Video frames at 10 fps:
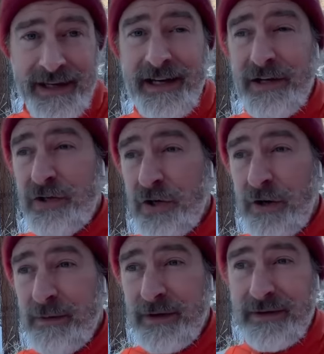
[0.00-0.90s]
in
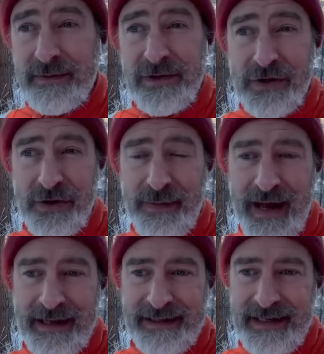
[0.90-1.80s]
terms of some social
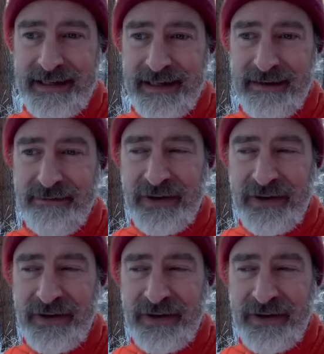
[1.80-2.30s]
policies because it